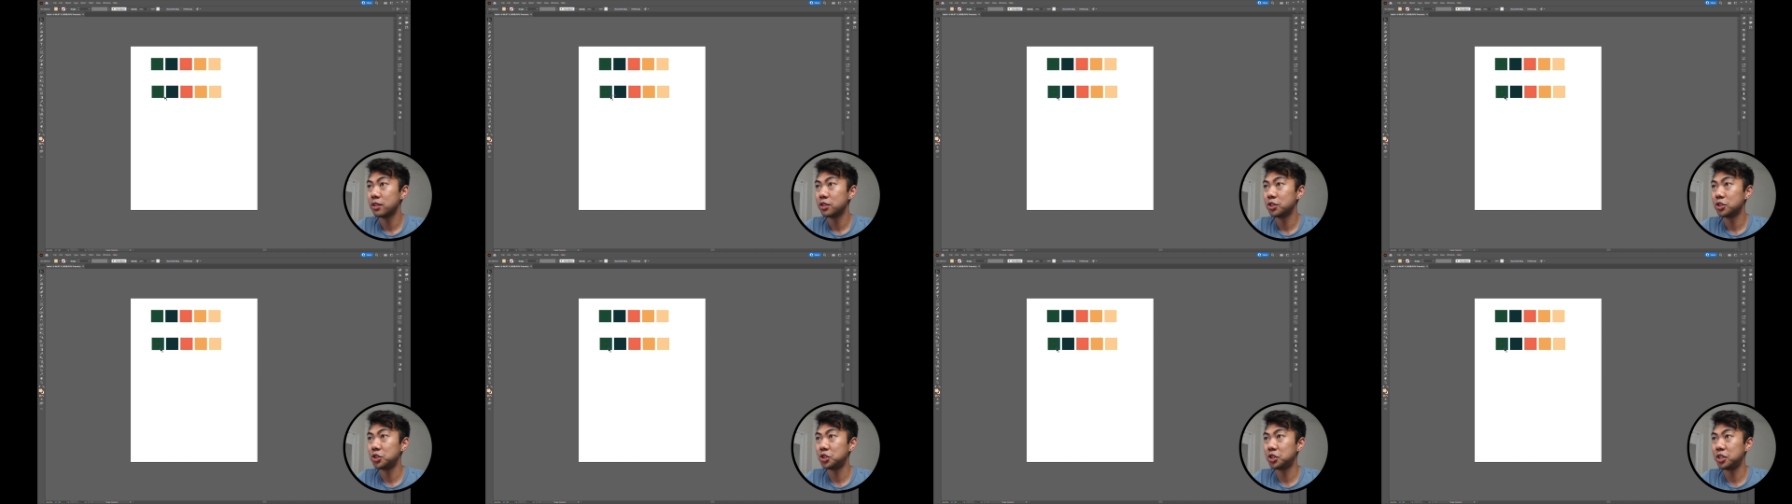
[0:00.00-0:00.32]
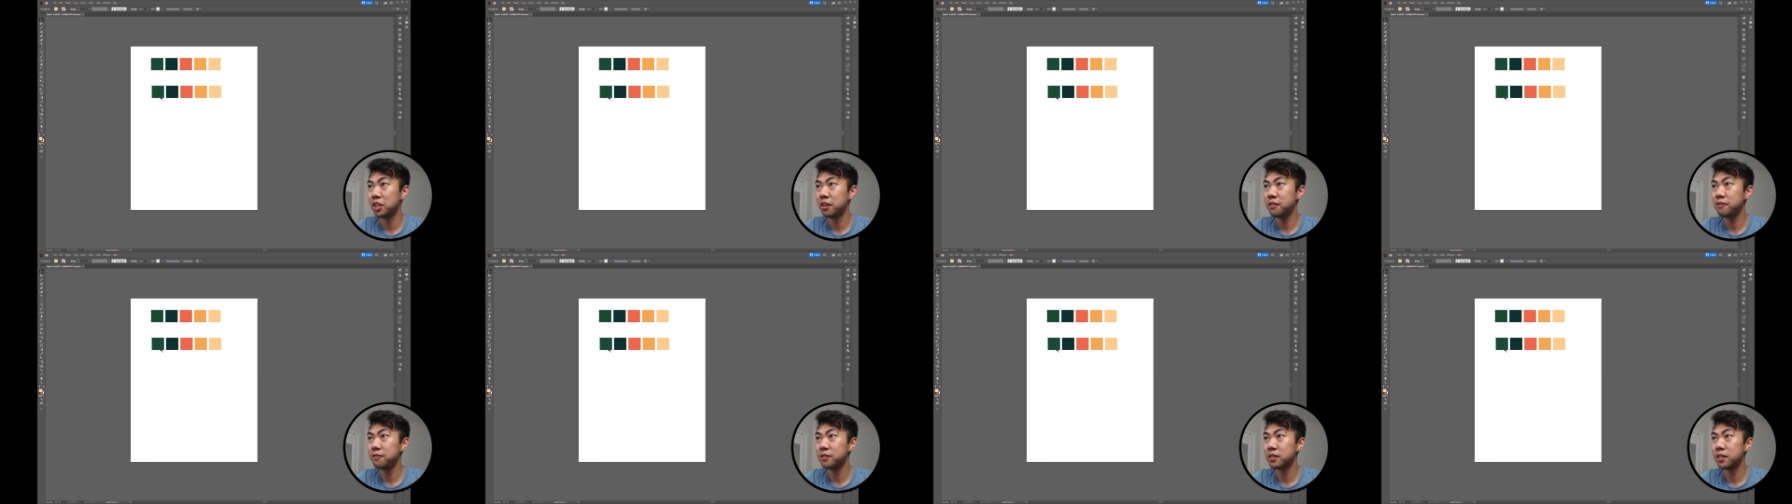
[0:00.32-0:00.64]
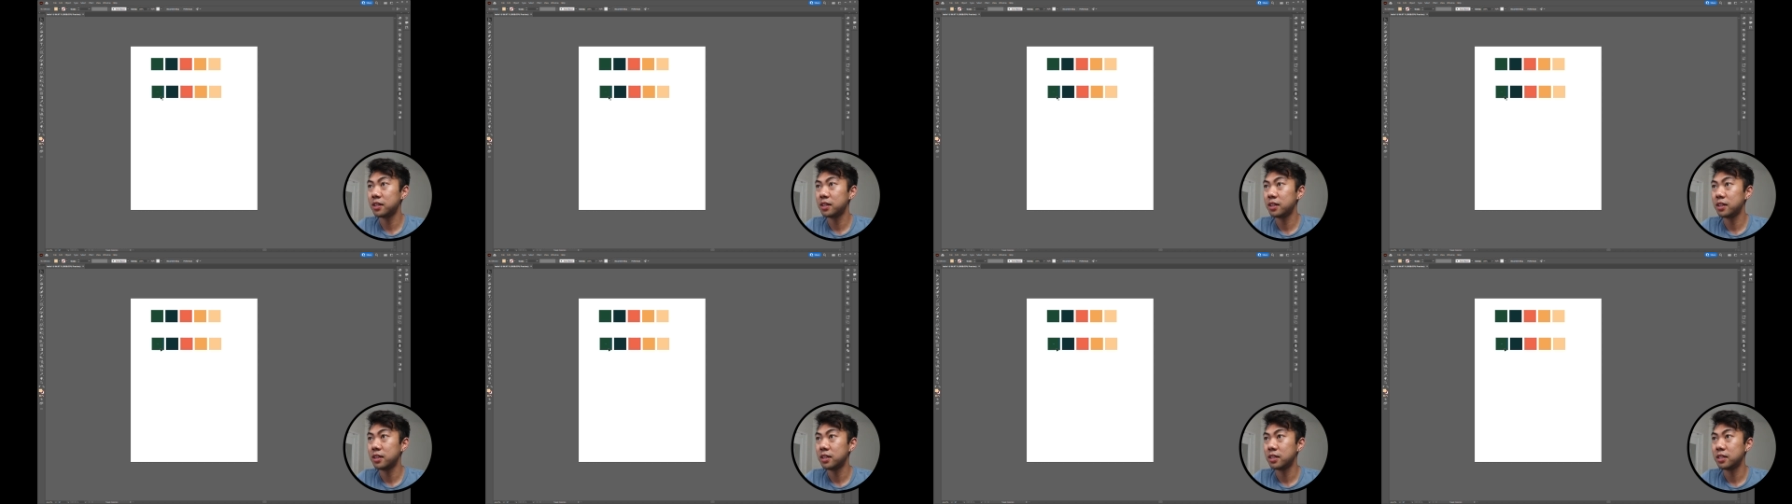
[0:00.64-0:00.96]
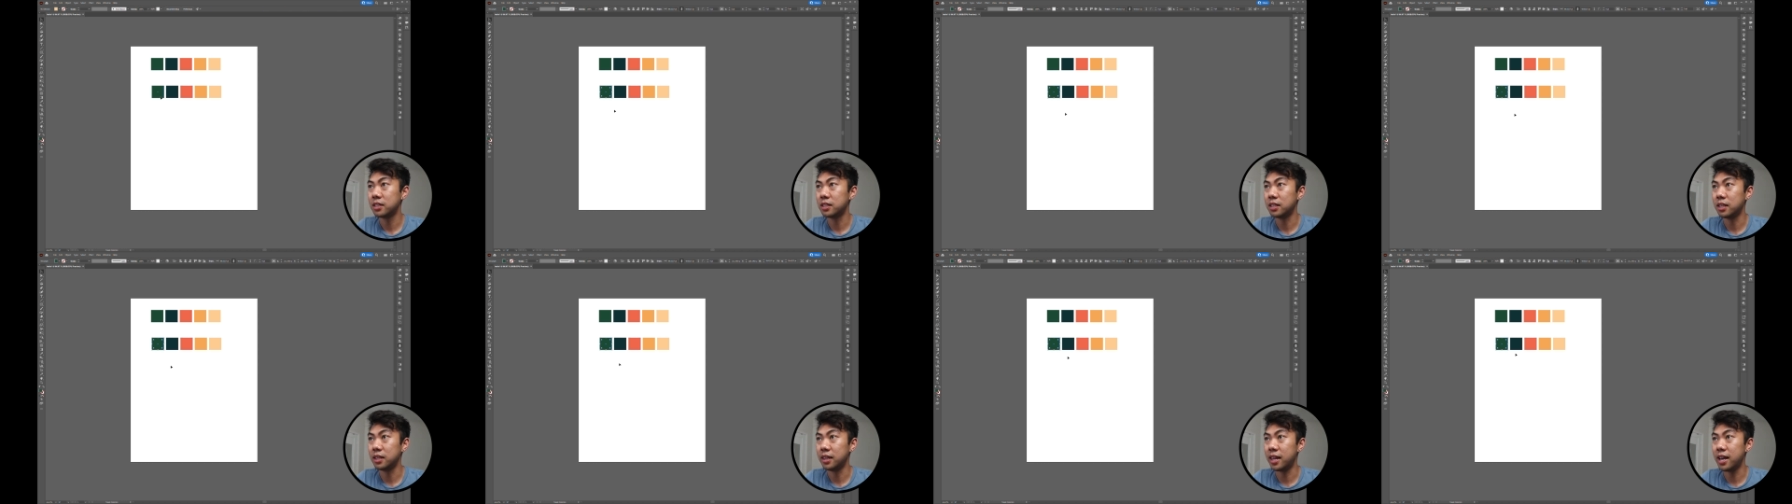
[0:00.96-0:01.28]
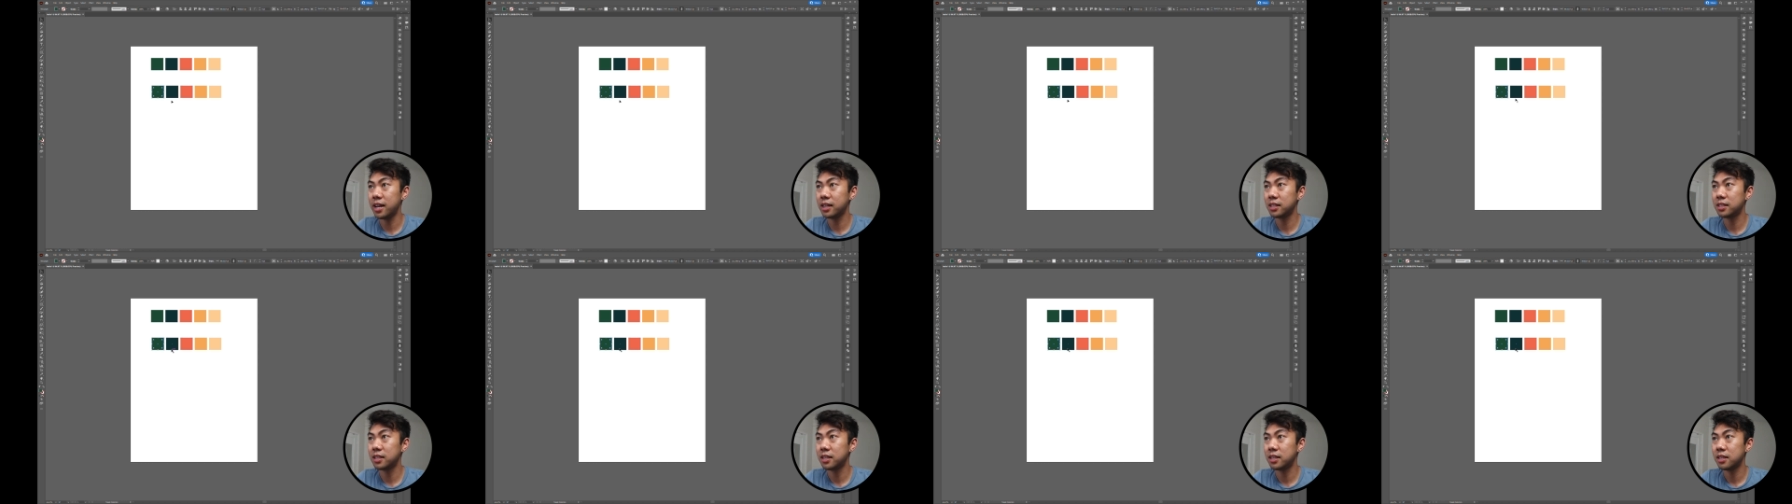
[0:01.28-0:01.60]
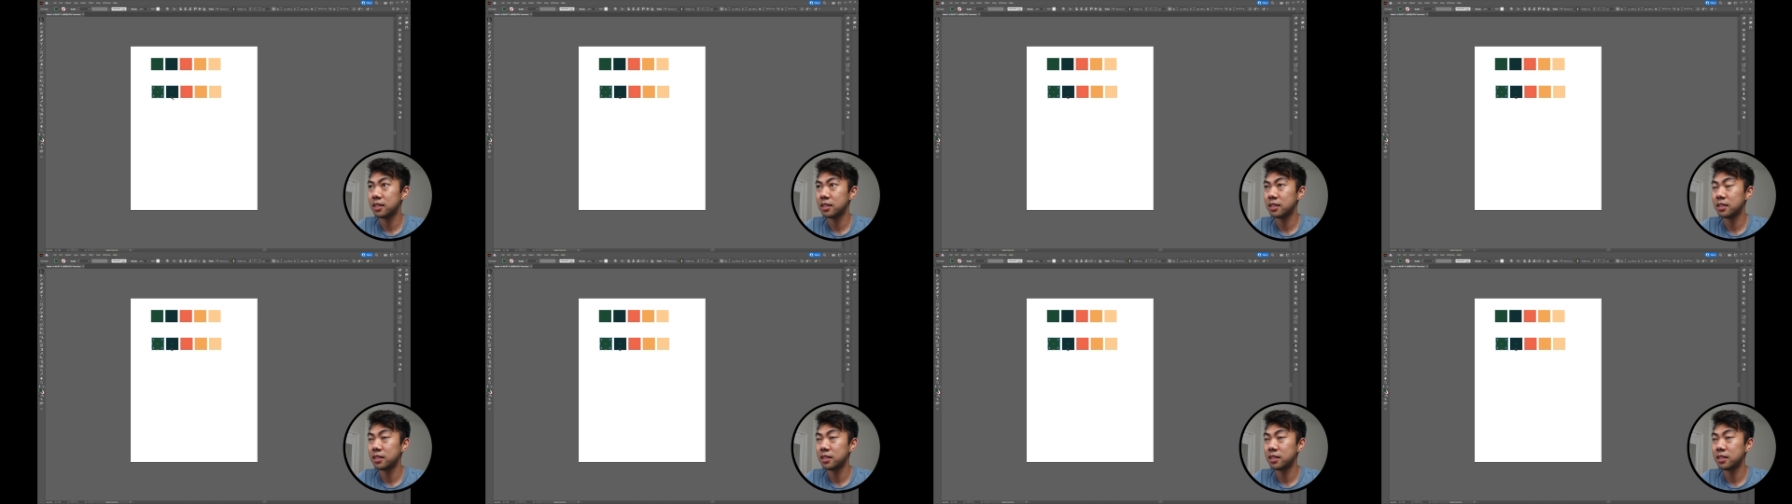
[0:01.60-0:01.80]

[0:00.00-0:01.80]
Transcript: Shift, select,